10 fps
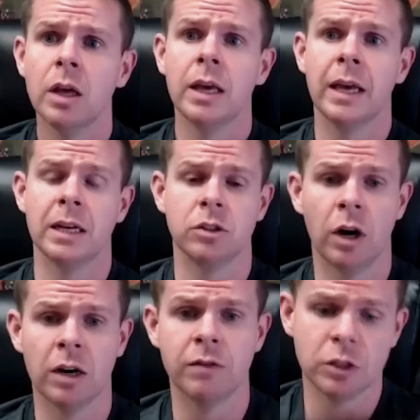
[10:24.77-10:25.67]
He has a
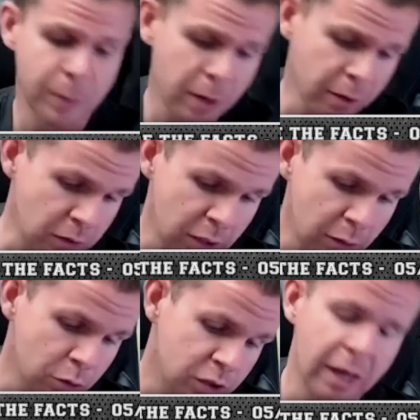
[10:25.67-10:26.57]
lot of experience. He
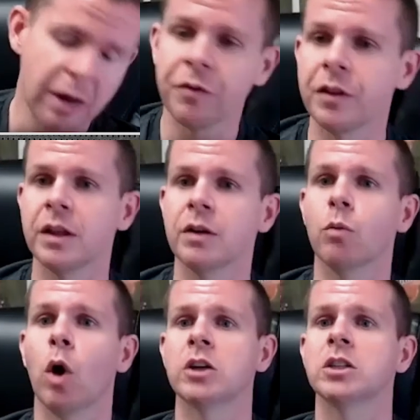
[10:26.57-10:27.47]
was there for the
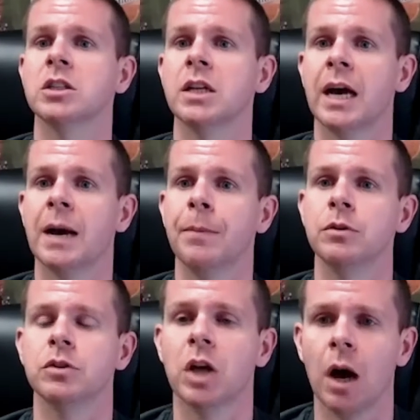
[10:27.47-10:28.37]
Washington
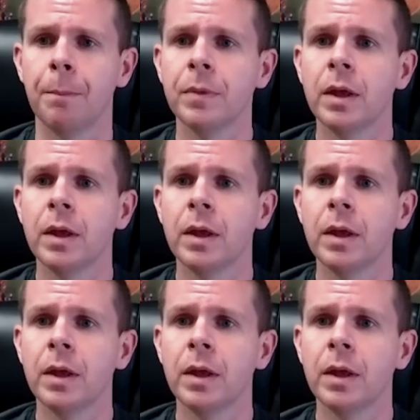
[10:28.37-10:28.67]
Capitals Cup.